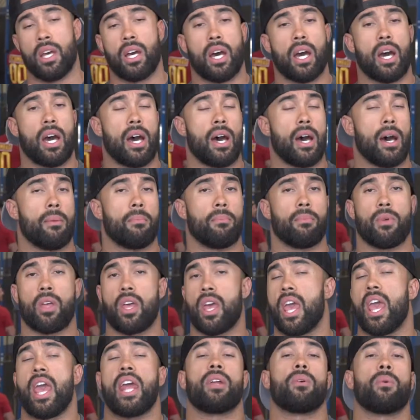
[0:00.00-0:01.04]
um,
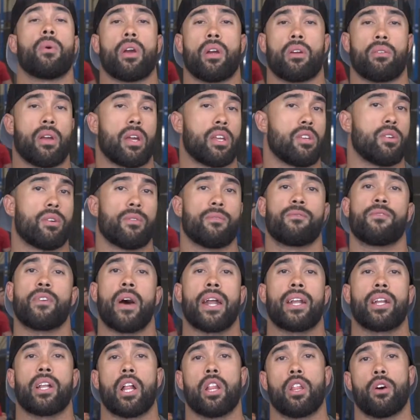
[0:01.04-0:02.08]
anywhere, right? You can
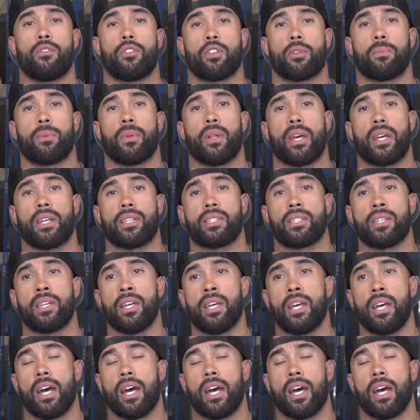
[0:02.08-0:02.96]
find it all over the place.